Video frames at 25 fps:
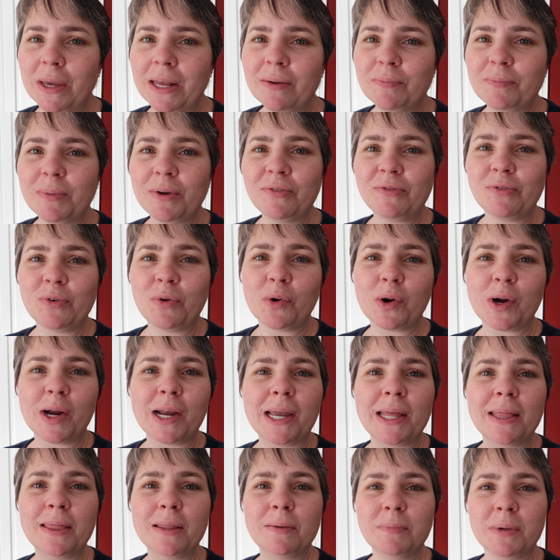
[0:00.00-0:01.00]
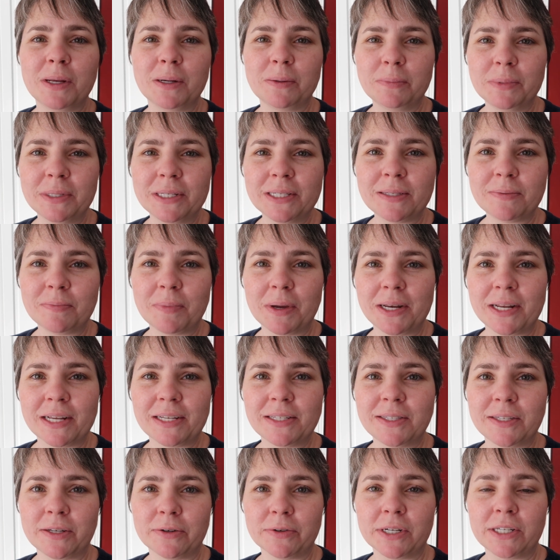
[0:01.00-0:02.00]
bit before in the Minimalist
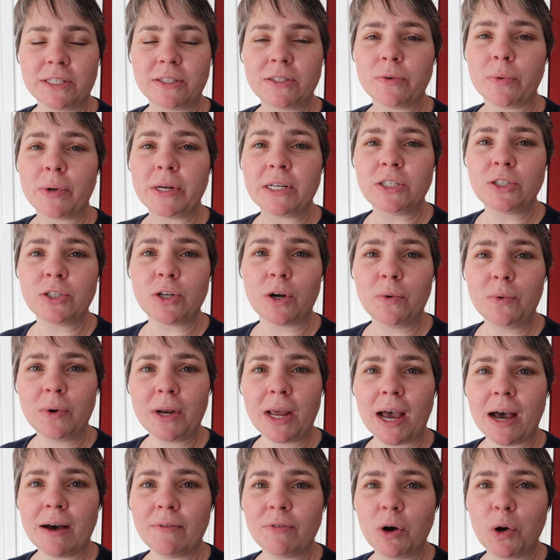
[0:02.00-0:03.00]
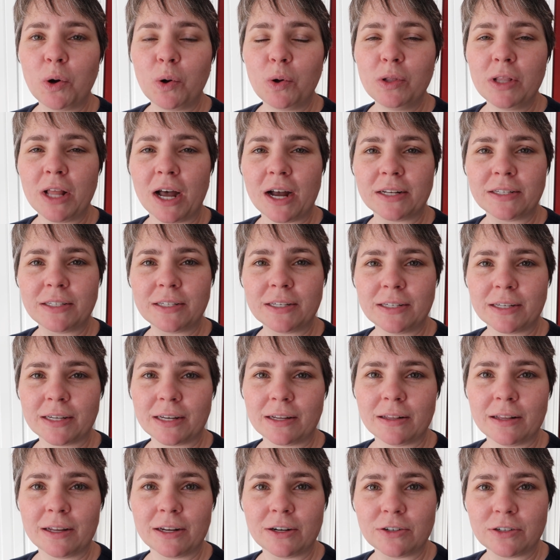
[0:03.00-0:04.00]
Monday series, so I don't have a whole lot to
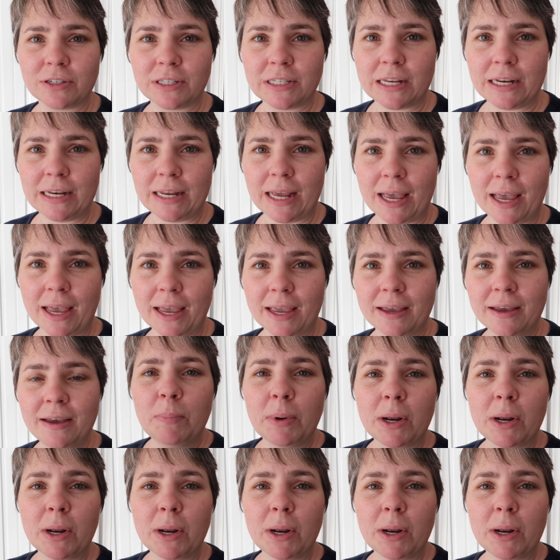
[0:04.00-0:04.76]
declutter today.